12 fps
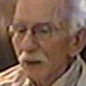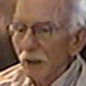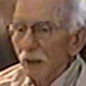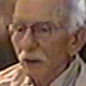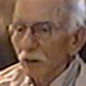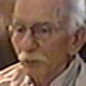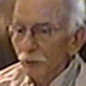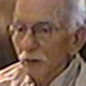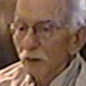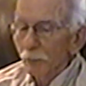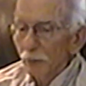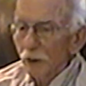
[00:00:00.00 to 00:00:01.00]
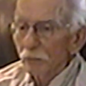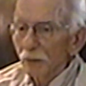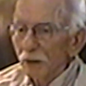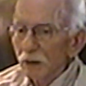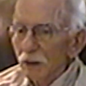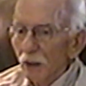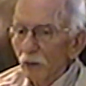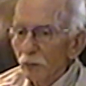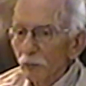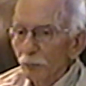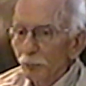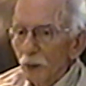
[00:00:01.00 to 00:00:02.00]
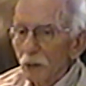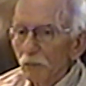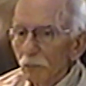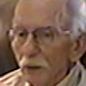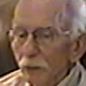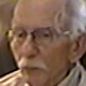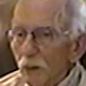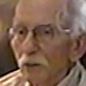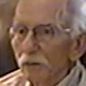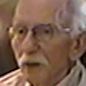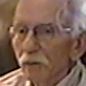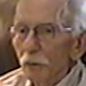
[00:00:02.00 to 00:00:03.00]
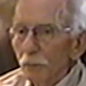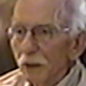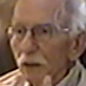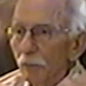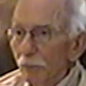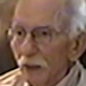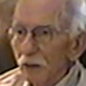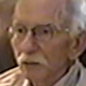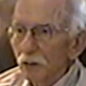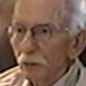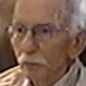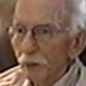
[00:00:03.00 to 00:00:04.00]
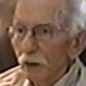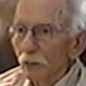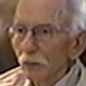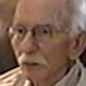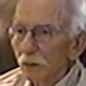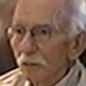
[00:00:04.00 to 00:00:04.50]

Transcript: And if he'd have bit me, I probably would have never made it back to the boat.